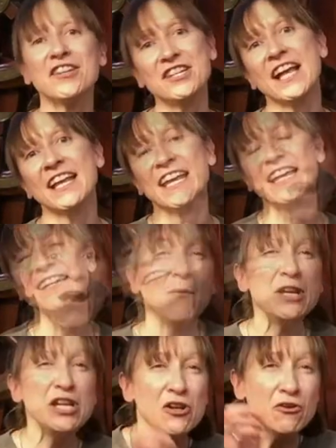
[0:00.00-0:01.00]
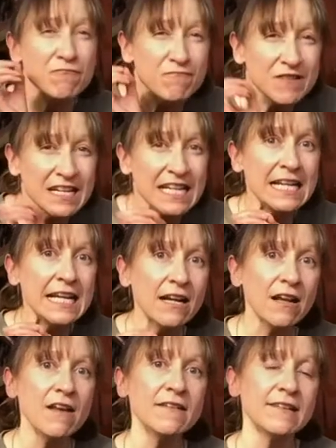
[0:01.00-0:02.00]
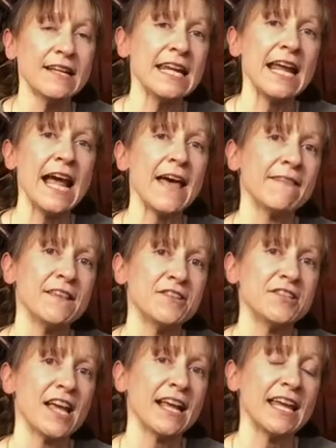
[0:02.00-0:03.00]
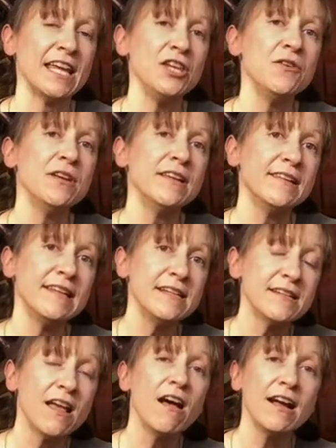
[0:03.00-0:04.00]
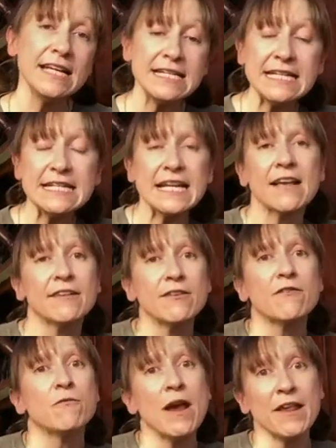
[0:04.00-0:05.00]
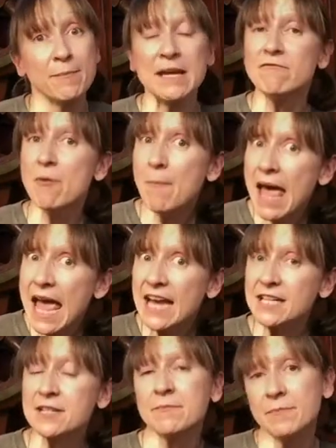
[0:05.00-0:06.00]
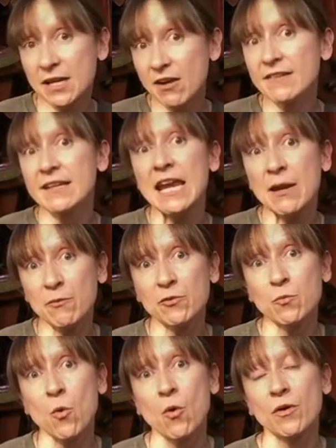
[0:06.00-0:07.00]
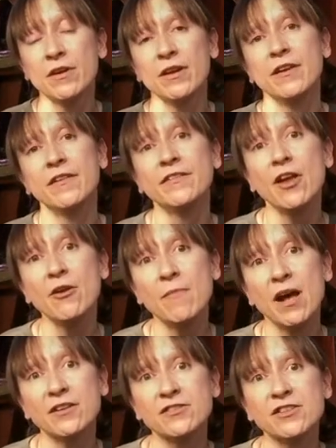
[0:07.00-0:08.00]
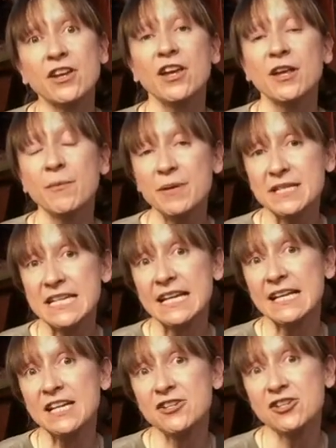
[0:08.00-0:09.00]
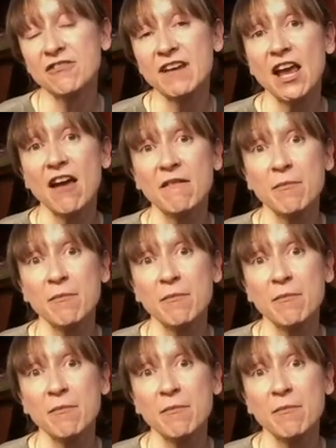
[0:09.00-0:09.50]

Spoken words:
jacket. And when you look really closely at this jacket, you can see tiny details of where it's been repaired because it was worn so much, particularly during her